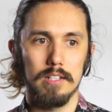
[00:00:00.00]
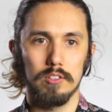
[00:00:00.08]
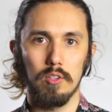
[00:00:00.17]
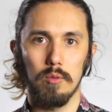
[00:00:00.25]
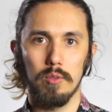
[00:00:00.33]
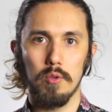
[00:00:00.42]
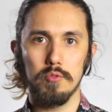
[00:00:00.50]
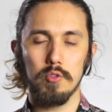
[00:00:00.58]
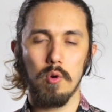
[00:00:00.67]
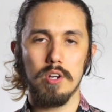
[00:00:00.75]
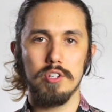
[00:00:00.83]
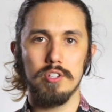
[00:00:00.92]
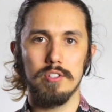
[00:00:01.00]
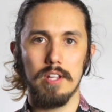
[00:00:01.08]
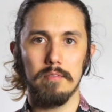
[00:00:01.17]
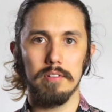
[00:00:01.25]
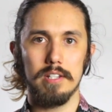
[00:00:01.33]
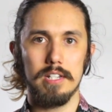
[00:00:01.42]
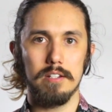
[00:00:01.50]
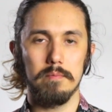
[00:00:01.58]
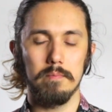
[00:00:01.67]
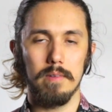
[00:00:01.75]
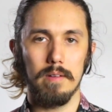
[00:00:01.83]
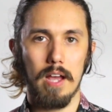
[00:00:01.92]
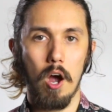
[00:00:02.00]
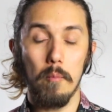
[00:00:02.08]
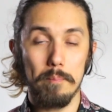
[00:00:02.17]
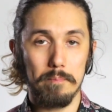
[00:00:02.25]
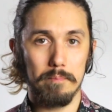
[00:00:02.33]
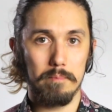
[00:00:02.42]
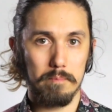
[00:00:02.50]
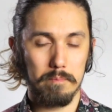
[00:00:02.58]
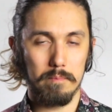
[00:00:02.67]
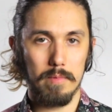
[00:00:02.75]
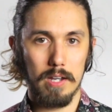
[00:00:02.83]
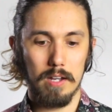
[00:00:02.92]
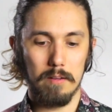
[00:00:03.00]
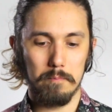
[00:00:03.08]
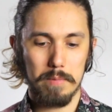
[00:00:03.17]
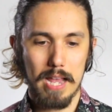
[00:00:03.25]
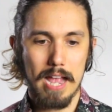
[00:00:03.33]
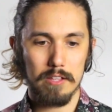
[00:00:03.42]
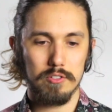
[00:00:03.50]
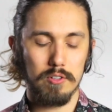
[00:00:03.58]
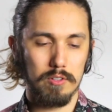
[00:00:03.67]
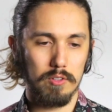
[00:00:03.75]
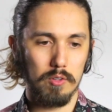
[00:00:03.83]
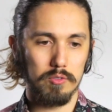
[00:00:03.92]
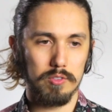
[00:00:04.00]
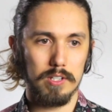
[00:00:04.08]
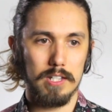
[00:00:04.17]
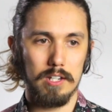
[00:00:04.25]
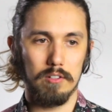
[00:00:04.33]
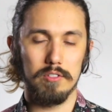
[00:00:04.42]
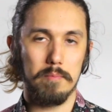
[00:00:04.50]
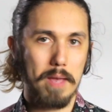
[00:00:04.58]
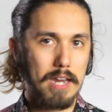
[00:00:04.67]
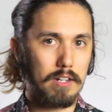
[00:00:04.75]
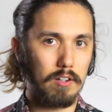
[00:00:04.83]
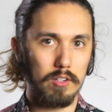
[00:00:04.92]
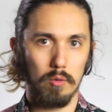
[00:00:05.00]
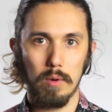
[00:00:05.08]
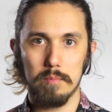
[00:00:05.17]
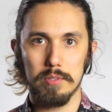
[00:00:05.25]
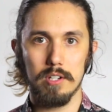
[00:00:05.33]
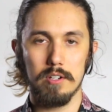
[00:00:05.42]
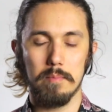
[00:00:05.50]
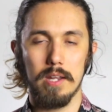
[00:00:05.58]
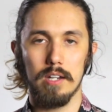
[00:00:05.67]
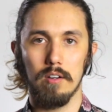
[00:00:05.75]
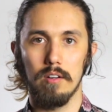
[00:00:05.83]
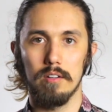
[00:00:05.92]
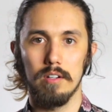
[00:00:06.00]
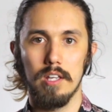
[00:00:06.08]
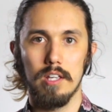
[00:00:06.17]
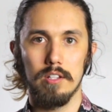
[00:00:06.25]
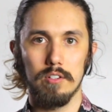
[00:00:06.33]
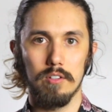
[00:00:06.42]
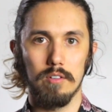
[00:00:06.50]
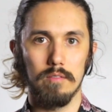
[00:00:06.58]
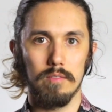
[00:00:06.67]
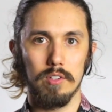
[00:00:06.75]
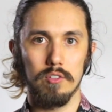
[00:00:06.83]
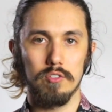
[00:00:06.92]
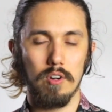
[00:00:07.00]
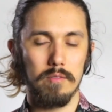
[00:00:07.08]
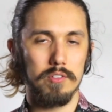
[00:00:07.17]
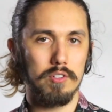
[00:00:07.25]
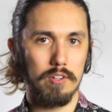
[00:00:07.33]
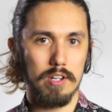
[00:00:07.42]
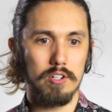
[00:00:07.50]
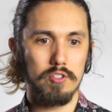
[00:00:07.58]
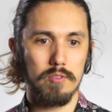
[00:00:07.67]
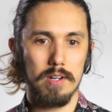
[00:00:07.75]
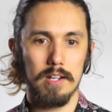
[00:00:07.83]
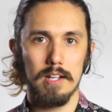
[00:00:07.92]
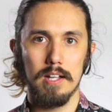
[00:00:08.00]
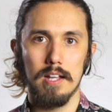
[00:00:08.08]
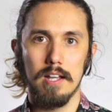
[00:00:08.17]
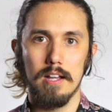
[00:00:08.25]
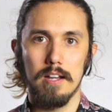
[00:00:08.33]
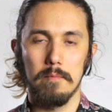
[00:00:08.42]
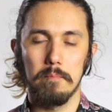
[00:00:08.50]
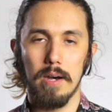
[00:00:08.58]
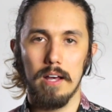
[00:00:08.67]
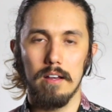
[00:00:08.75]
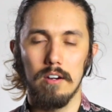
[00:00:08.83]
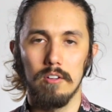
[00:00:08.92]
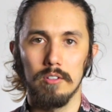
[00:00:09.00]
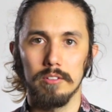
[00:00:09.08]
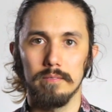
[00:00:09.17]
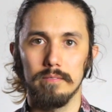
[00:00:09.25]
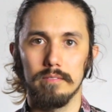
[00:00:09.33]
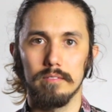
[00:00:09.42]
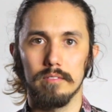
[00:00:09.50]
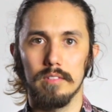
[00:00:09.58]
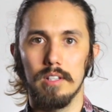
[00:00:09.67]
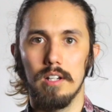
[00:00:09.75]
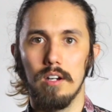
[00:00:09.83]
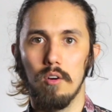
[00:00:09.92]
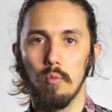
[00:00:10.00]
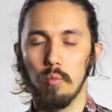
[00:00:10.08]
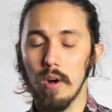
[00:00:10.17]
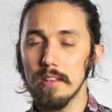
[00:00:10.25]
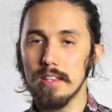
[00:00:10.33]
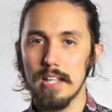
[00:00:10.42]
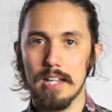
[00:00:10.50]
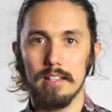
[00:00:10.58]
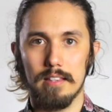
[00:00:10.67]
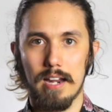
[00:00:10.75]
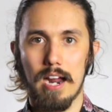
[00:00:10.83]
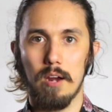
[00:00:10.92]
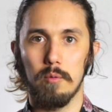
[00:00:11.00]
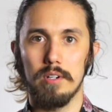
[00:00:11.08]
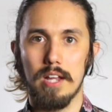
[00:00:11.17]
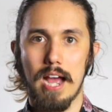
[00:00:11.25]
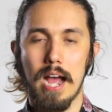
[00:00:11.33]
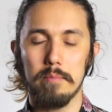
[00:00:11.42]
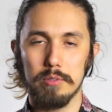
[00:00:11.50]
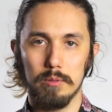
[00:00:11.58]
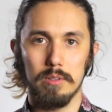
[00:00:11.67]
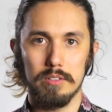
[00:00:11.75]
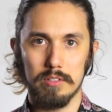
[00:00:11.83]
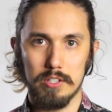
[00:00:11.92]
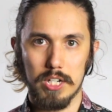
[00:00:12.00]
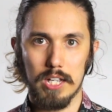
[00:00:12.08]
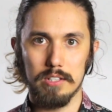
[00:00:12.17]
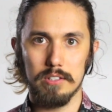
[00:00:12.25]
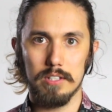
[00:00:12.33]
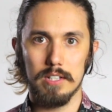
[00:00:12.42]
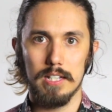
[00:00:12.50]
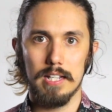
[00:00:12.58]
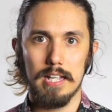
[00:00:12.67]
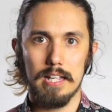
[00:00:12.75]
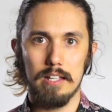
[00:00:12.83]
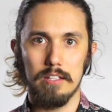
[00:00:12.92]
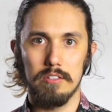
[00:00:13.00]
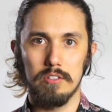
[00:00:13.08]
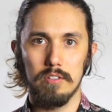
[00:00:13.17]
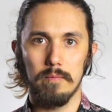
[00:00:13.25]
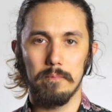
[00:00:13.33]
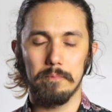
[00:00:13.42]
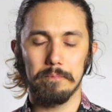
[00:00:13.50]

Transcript: So those questions definitely need to help uh, be answered, and those you know depending on your website, depending on your your service and your industry. But uh, one thing that I would absolutely suggest is